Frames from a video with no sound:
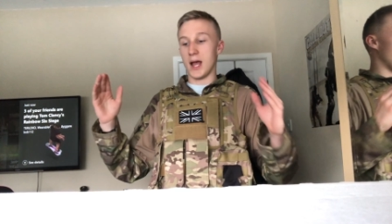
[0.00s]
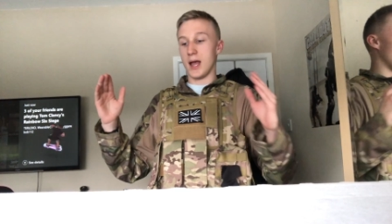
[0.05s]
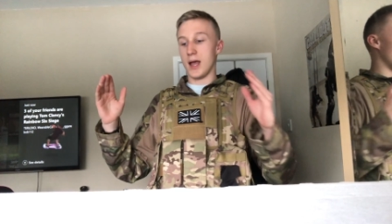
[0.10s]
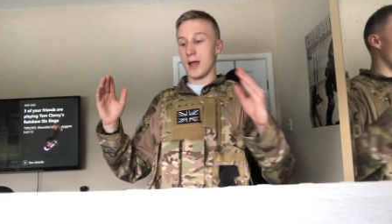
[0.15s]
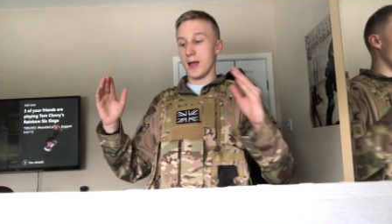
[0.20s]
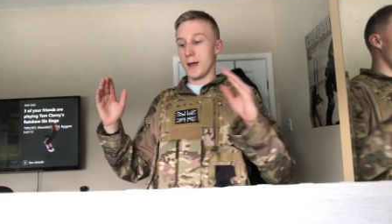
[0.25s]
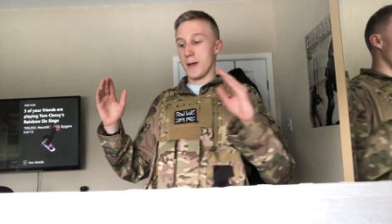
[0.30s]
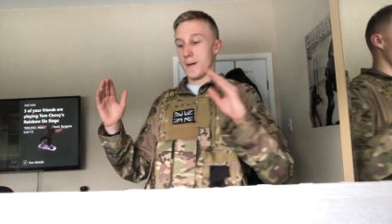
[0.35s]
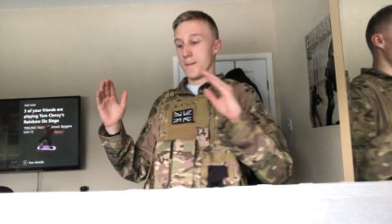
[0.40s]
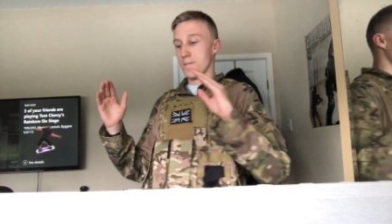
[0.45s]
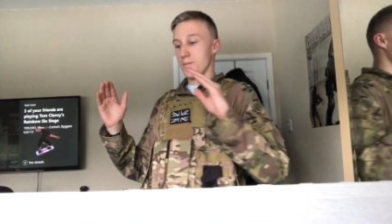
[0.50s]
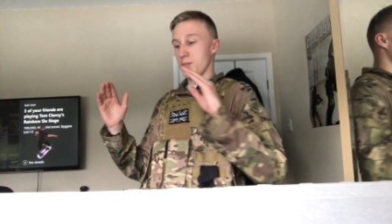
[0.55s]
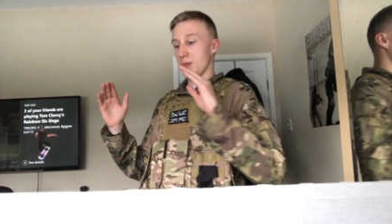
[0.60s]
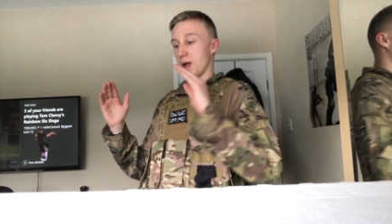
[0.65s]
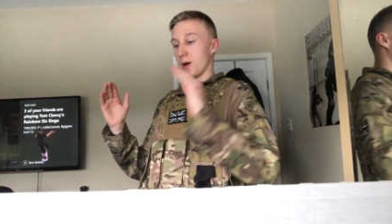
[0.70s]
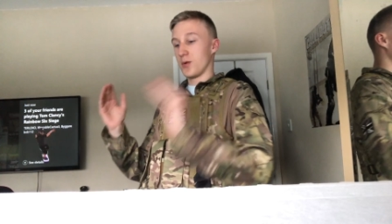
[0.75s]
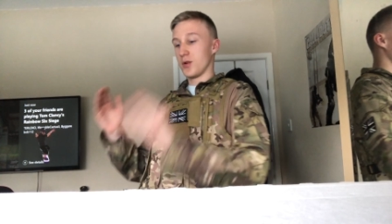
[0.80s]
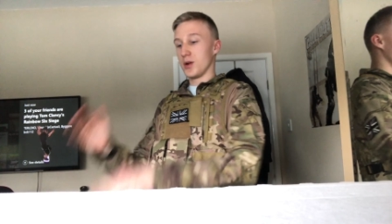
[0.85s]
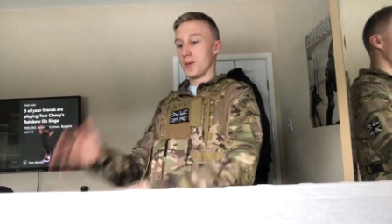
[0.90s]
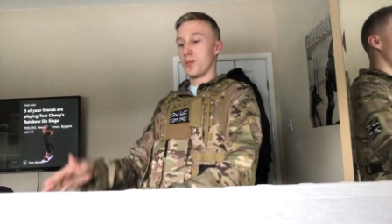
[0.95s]
I'm
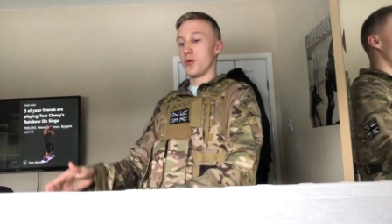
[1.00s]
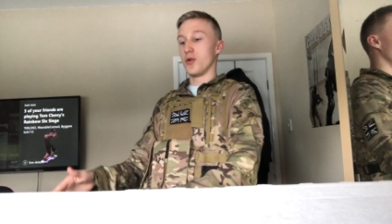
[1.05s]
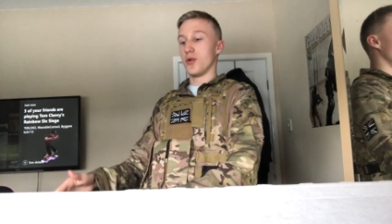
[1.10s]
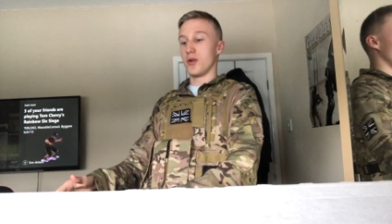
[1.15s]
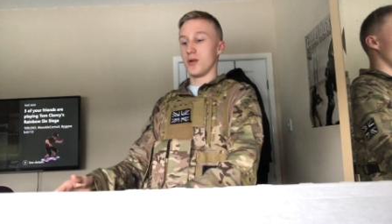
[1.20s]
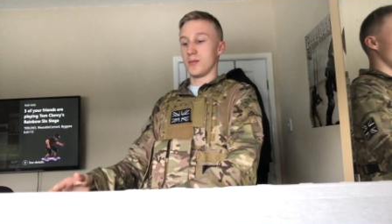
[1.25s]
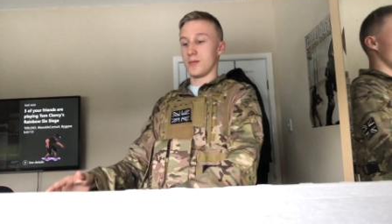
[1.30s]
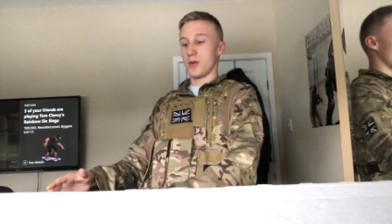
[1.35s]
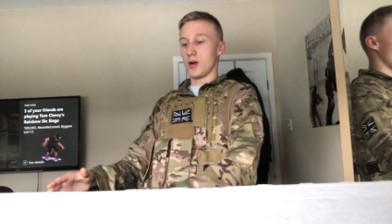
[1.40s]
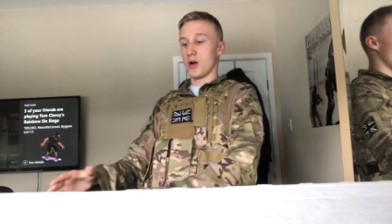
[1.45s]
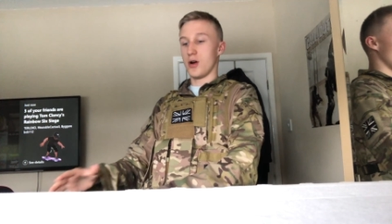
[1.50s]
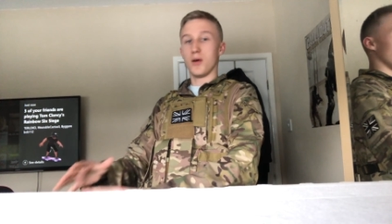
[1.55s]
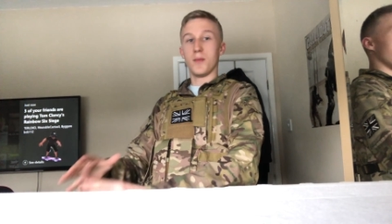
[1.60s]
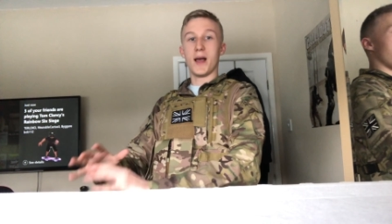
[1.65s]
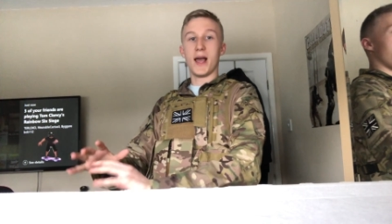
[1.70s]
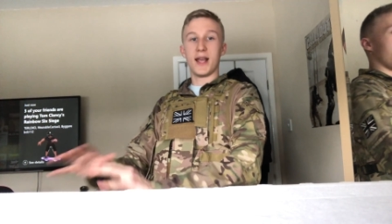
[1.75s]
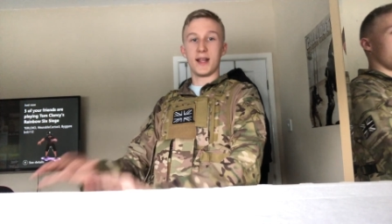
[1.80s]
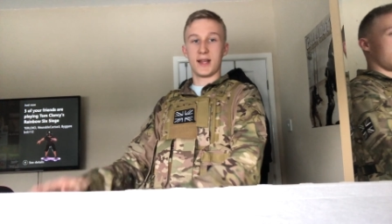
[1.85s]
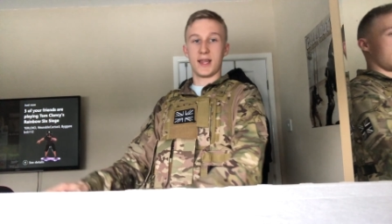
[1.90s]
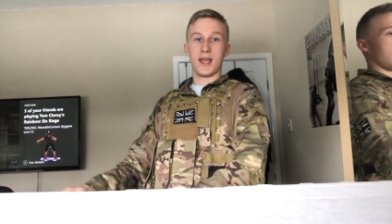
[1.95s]
going to put all my
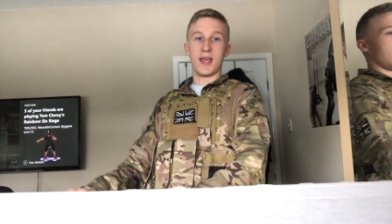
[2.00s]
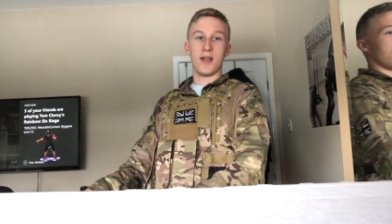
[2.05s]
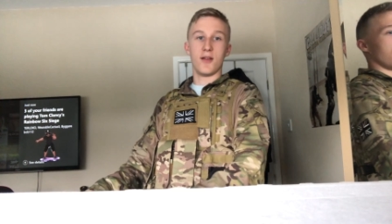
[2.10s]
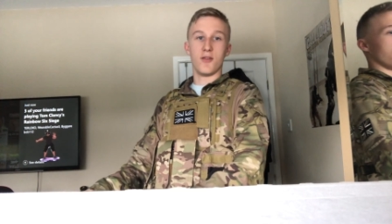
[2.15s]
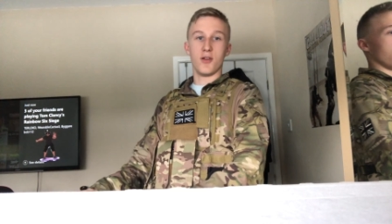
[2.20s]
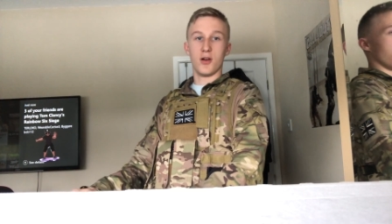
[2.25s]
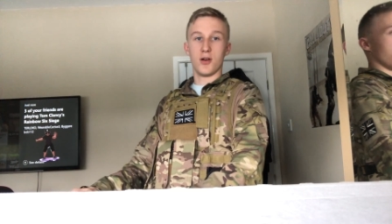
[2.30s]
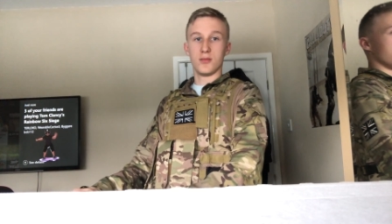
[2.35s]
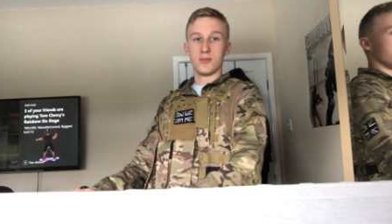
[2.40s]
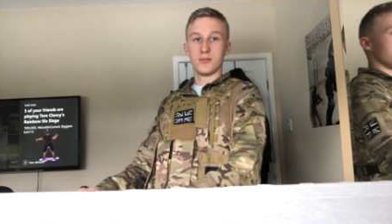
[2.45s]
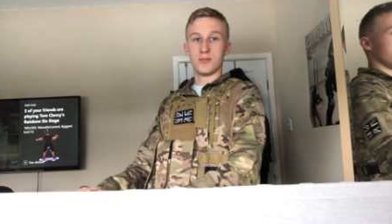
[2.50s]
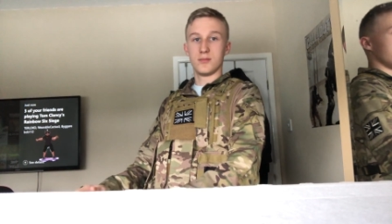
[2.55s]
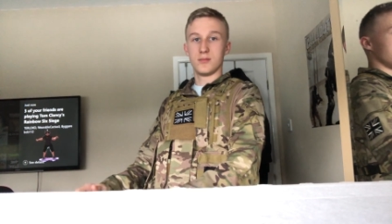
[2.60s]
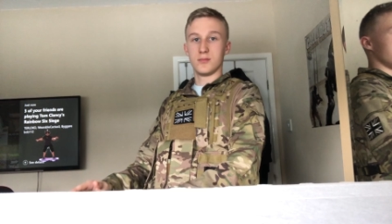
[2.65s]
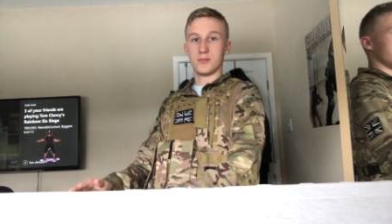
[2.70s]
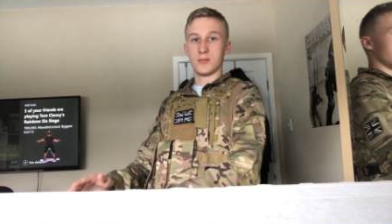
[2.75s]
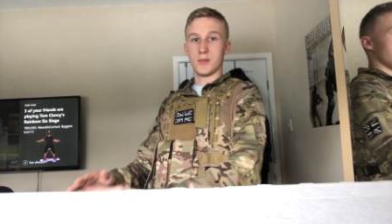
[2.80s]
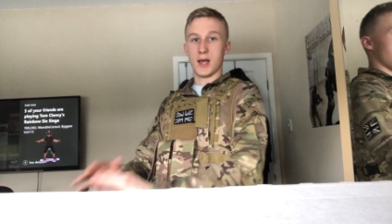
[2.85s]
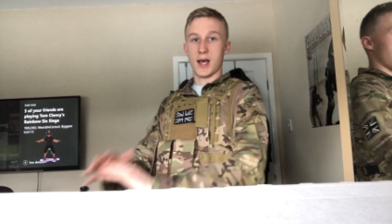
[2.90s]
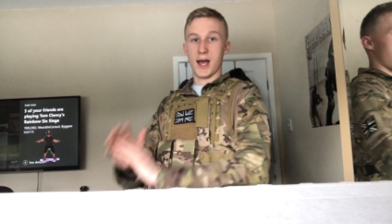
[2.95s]
headgear on
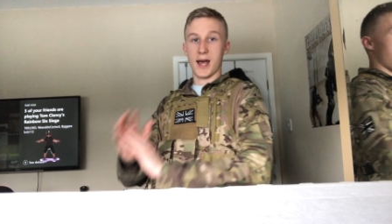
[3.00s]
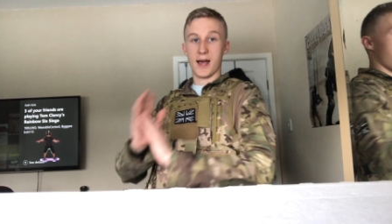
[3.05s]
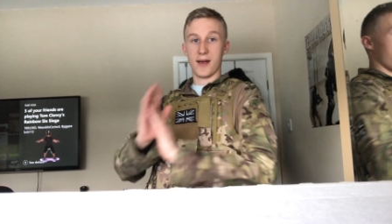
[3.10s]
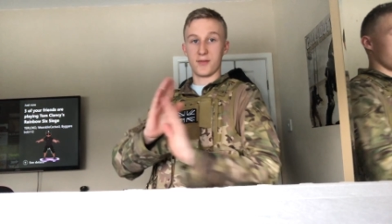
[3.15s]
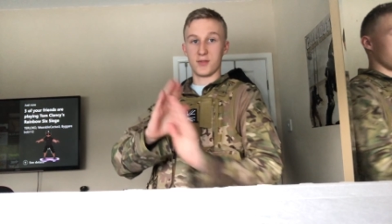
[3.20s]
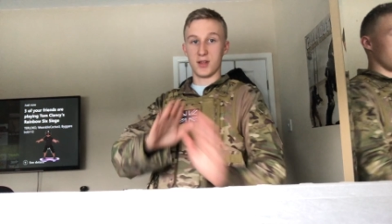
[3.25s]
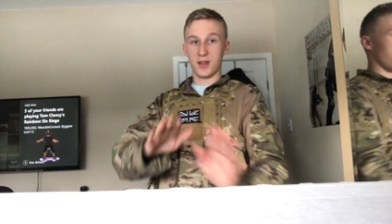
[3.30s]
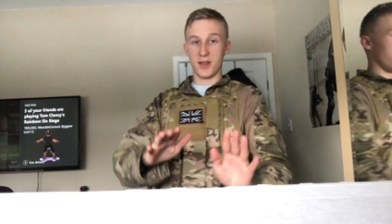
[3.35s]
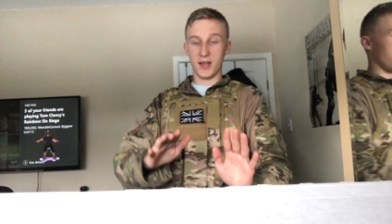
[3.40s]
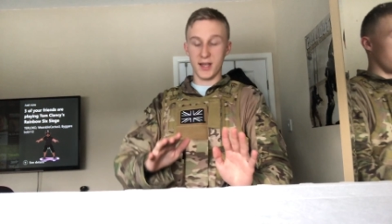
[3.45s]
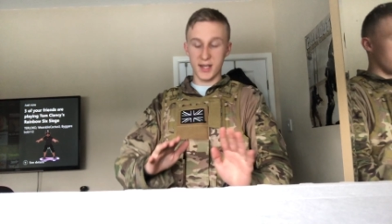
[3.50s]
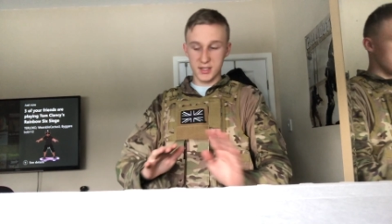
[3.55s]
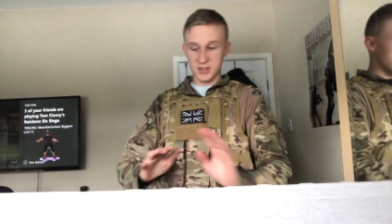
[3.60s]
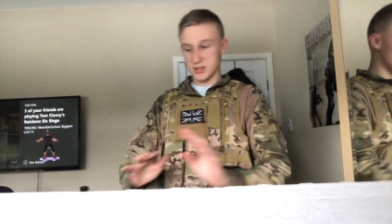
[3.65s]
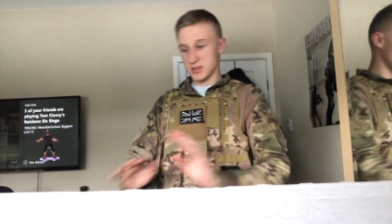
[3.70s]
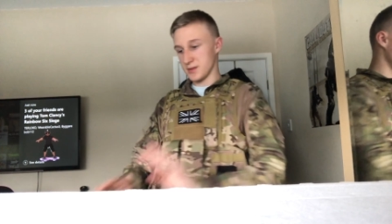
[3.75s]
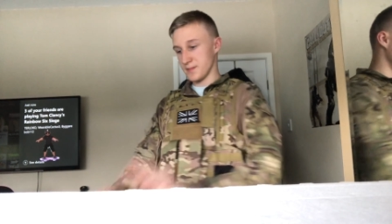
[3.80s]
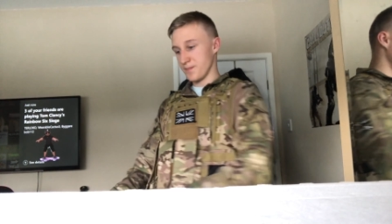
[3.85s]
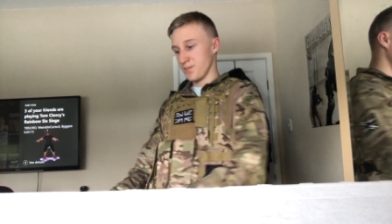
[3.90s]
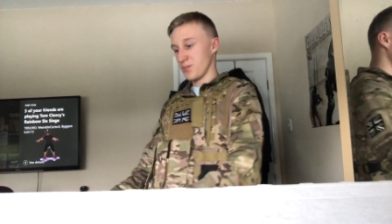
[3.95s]
after this,